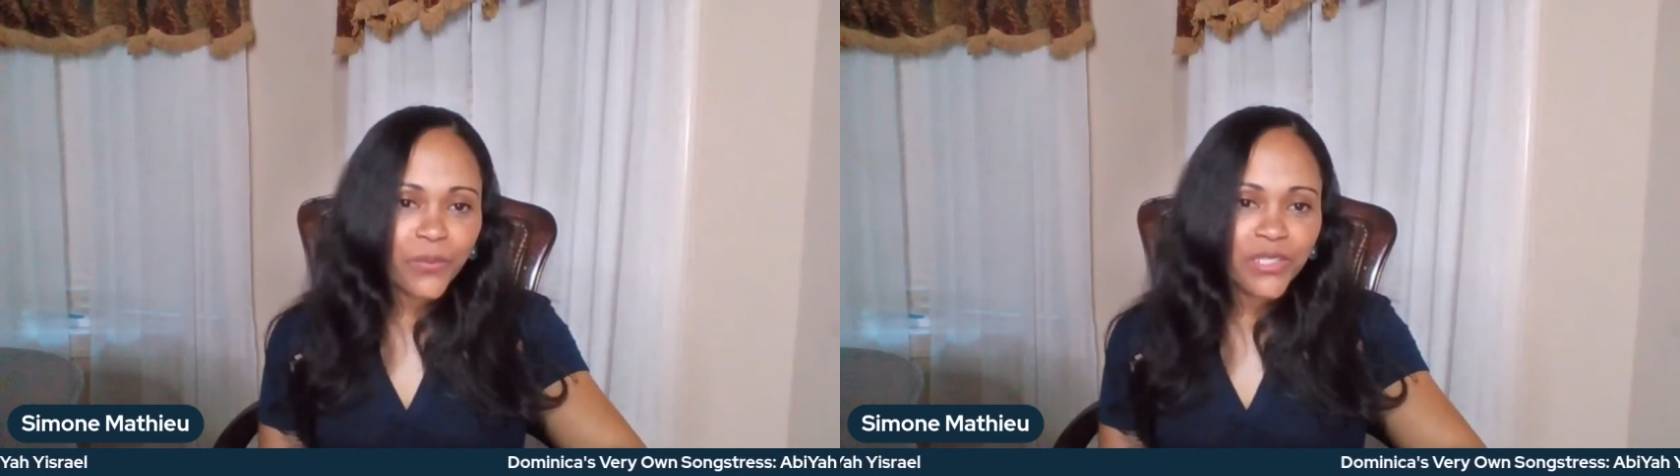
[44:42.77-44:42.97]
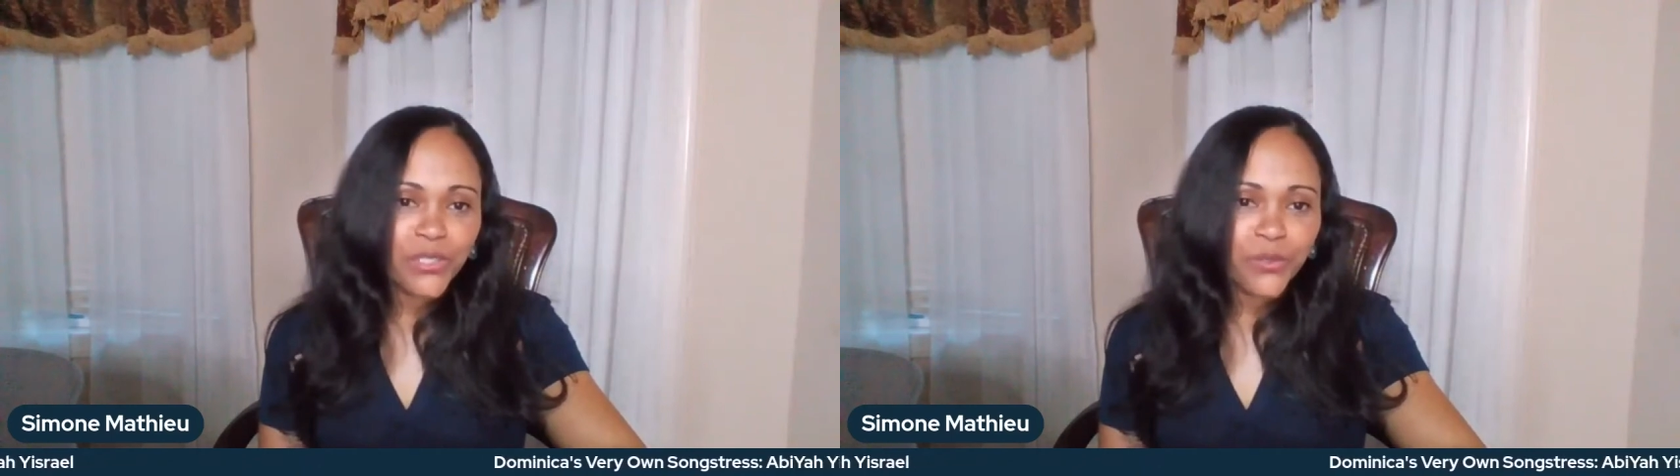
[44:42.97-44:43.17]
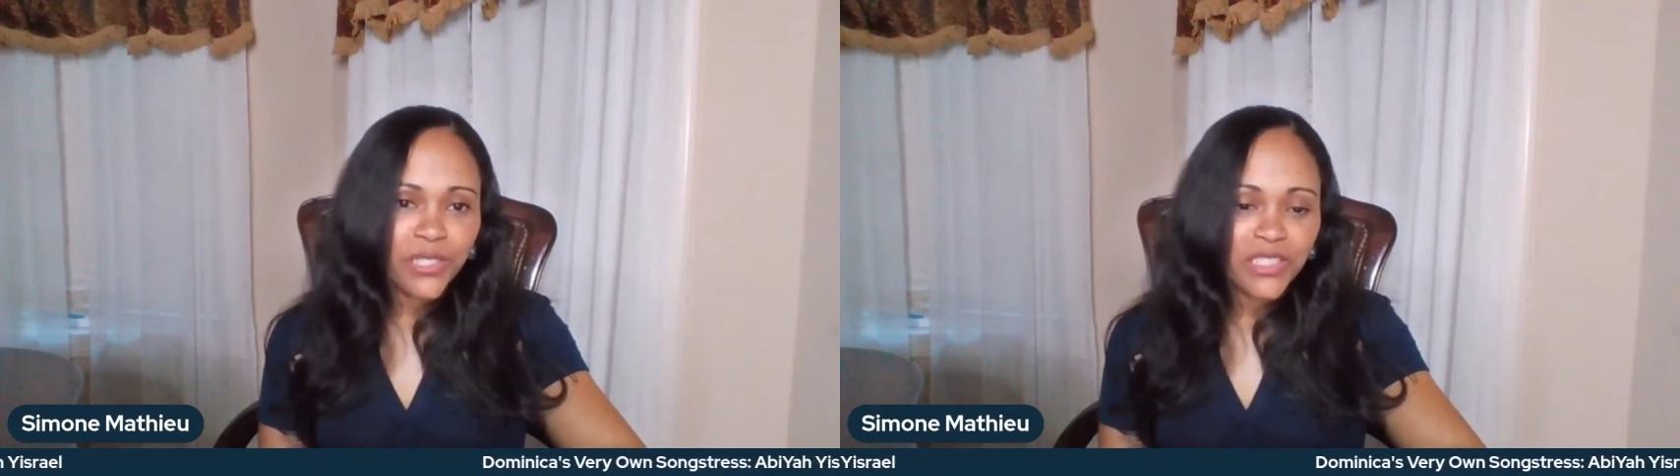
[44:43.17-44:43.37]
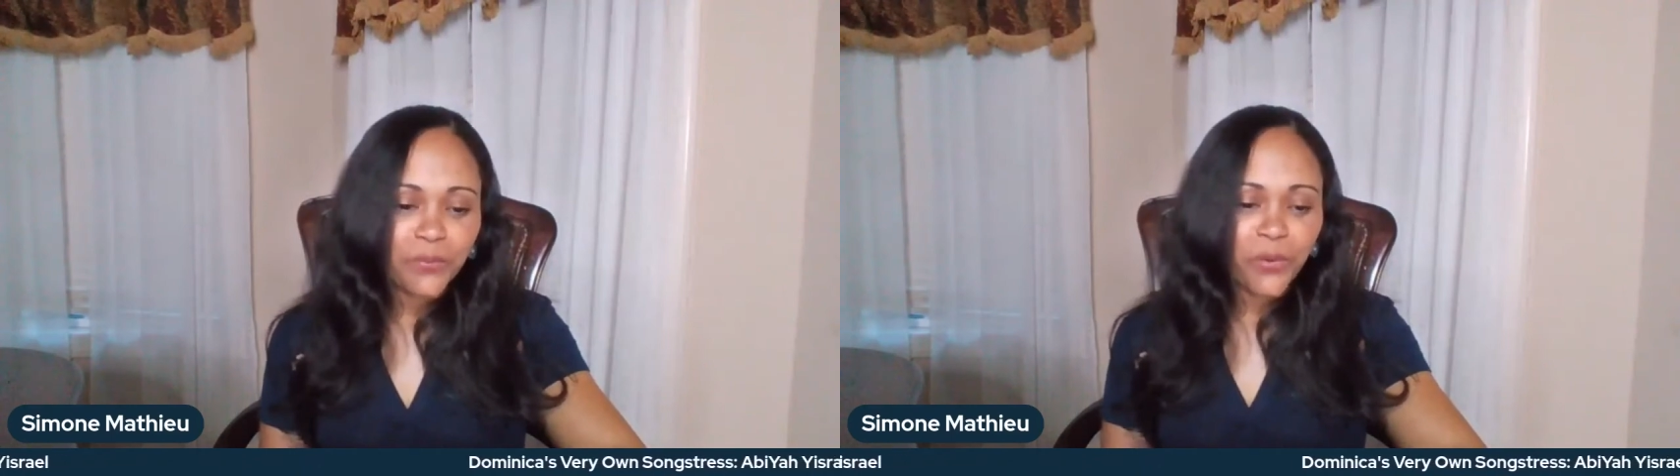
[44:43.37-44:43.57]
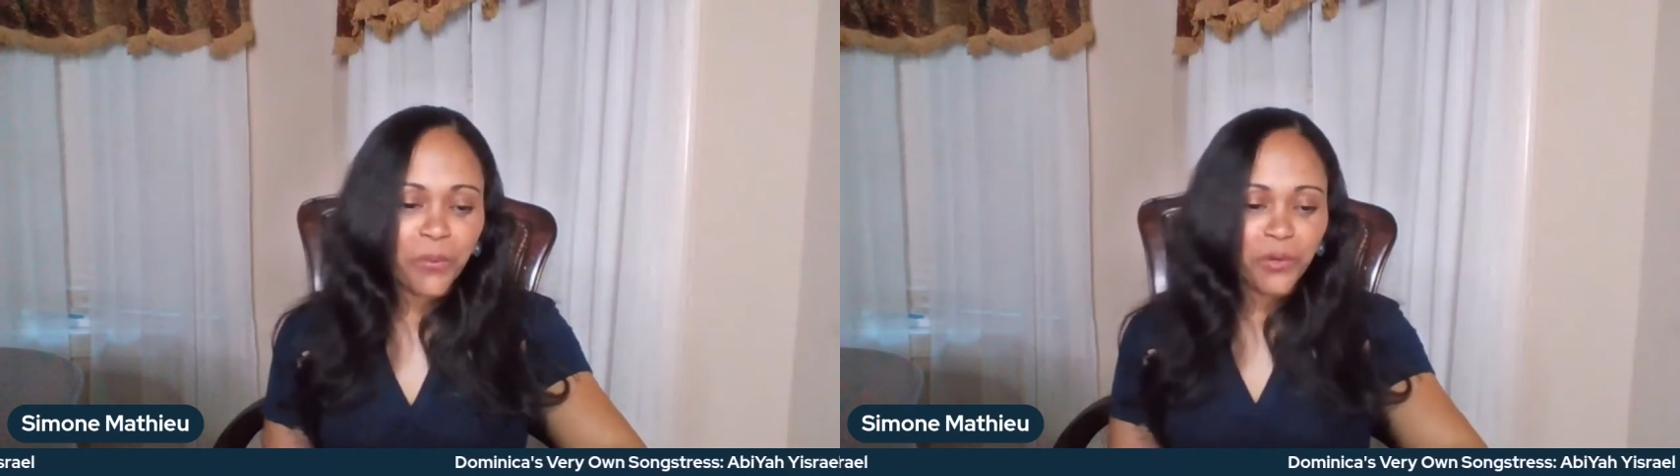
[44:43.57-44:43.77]
we're doing to
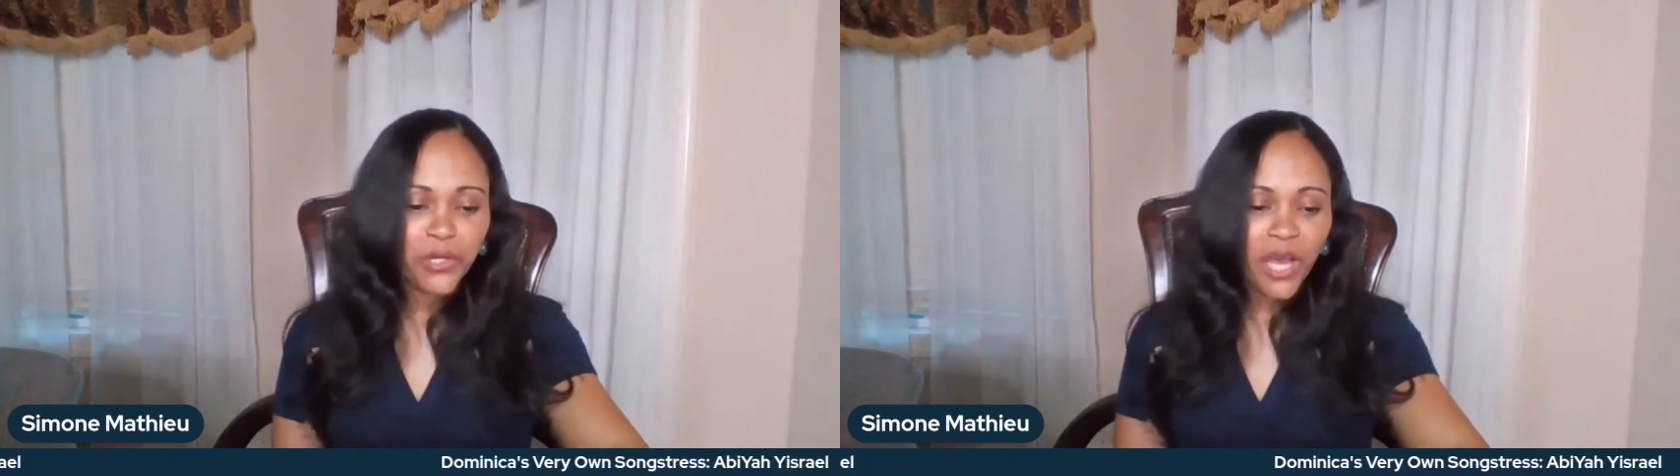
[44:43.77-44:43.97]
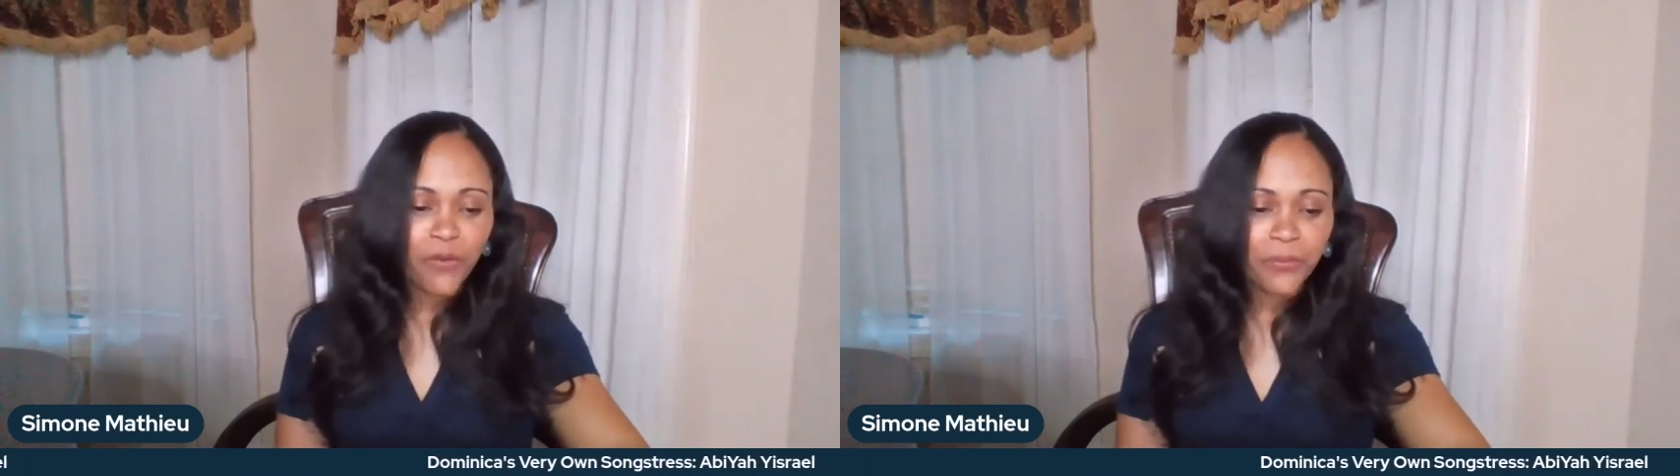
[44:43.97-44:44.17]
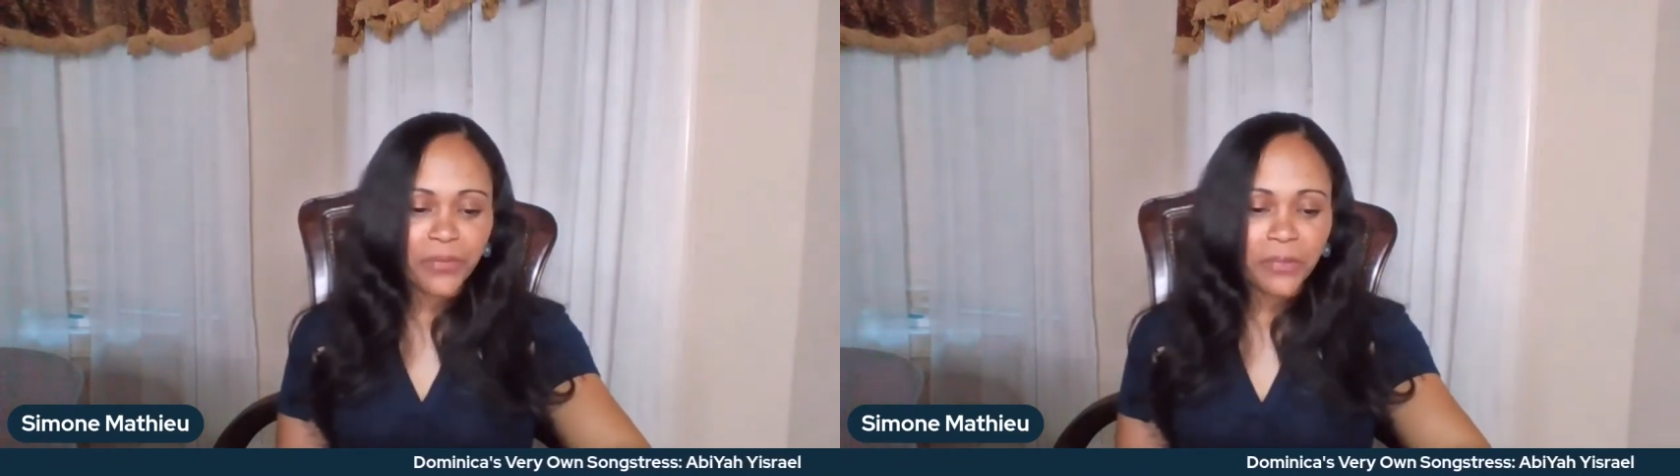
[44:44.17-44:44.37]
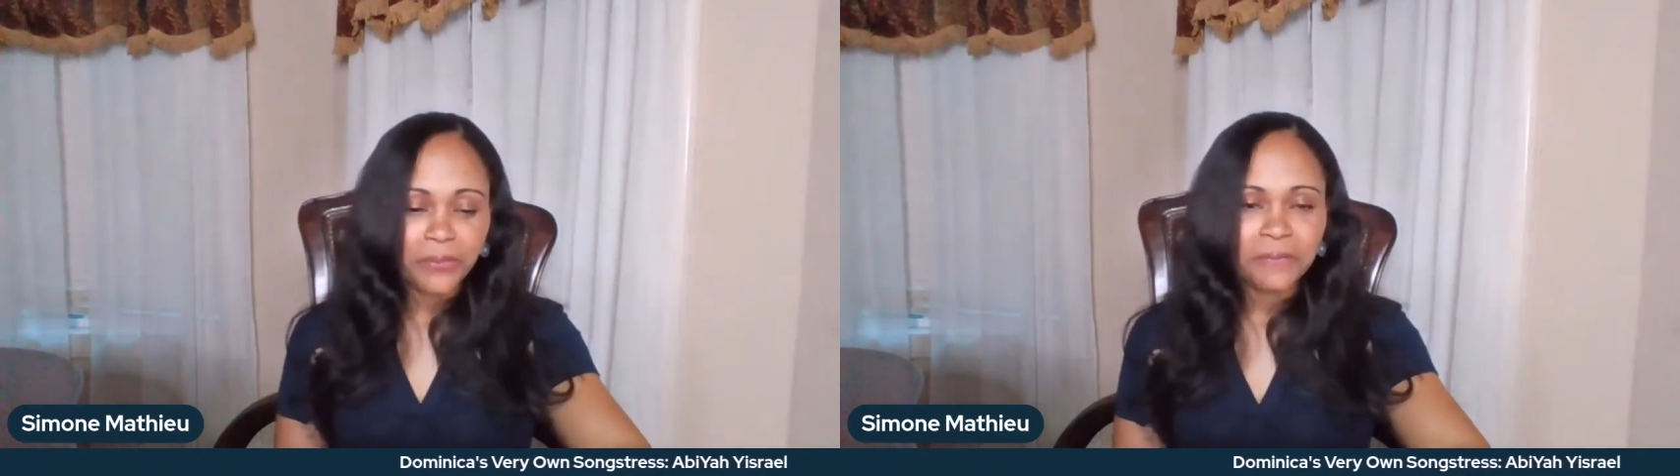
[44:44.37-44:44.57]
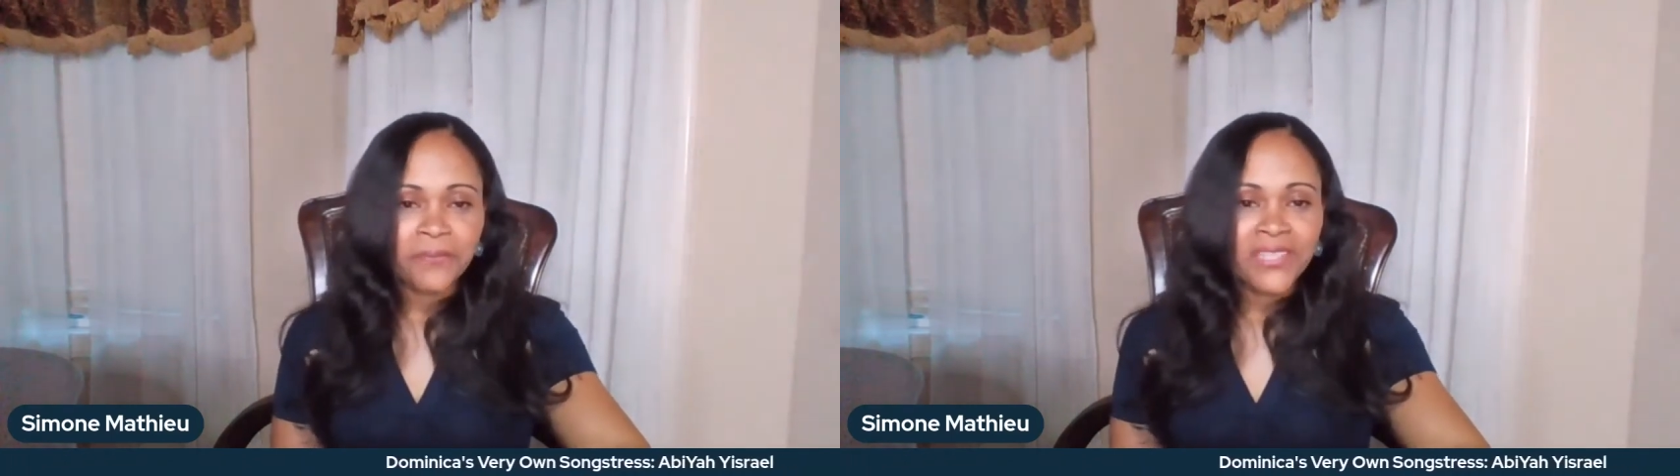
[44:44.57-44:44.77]
promote our people.